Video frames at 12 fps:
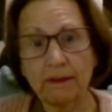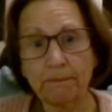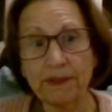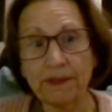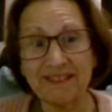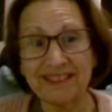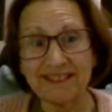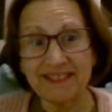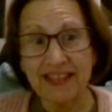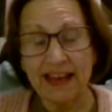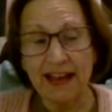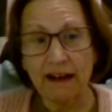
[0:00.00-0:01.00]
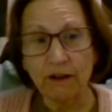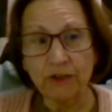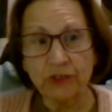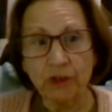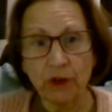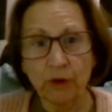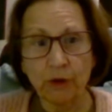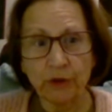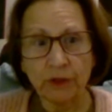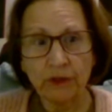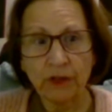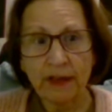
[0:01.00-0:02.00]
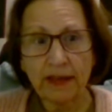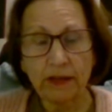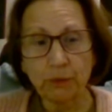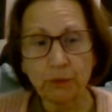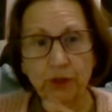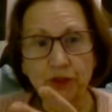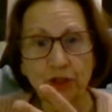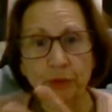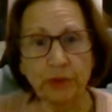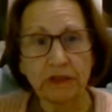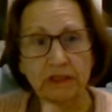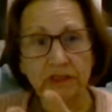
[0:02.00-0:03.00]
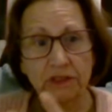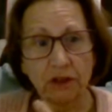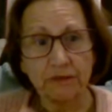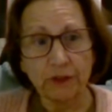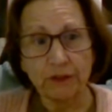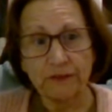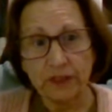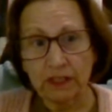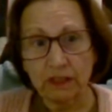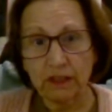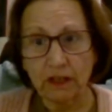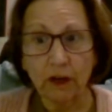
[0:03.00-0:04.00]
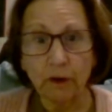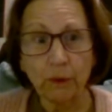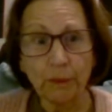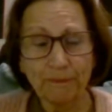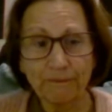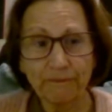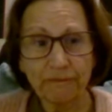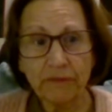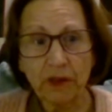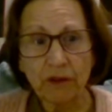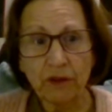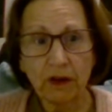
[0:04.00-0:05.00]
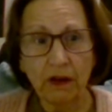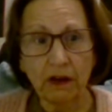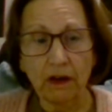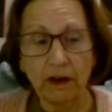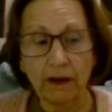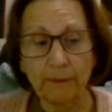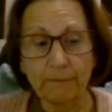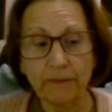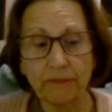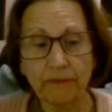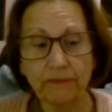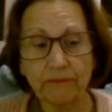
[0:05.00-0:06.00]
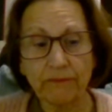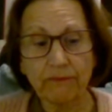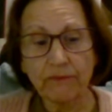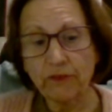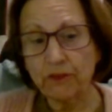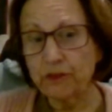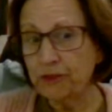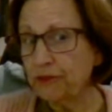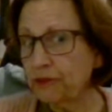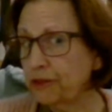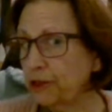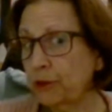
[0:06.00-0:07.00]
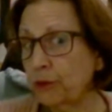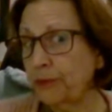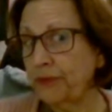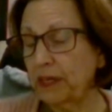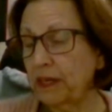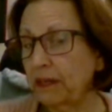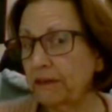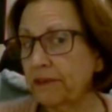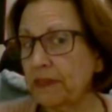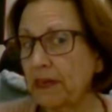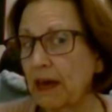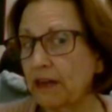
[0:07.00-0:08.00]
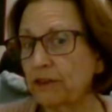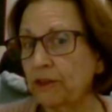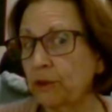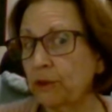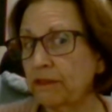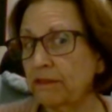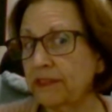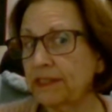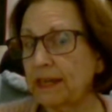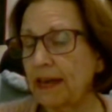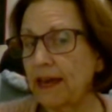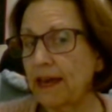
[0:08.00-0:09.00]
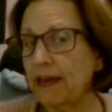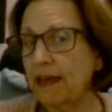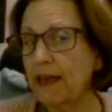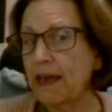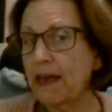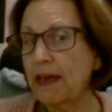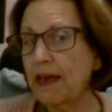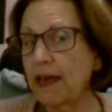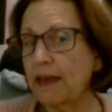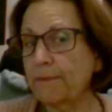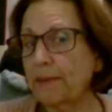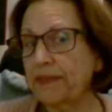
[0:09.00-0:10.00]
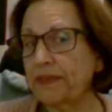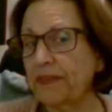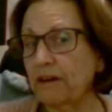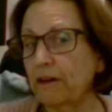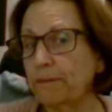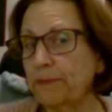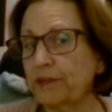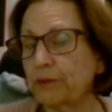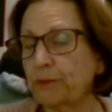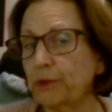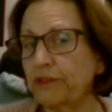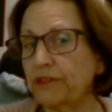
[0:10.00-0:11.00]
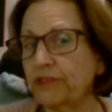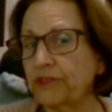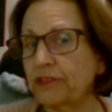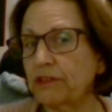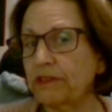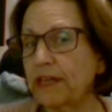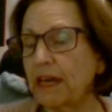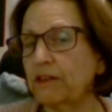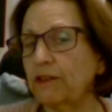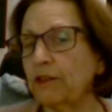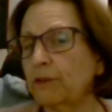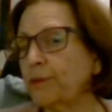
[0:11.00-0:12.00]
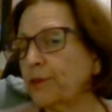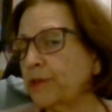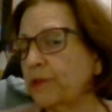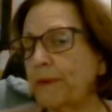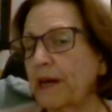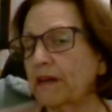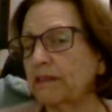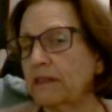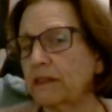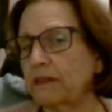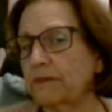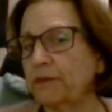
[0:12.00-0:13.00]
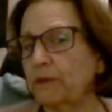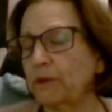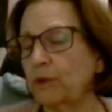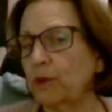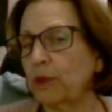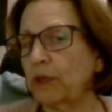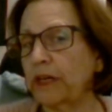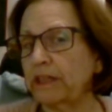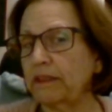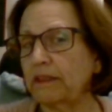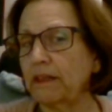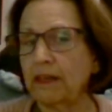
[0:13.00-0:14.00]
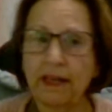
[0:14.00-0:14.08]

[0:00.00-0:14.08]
it's the household and we're doing this over video. Do you think that you can say, hey, my therapist wants to get your perspective on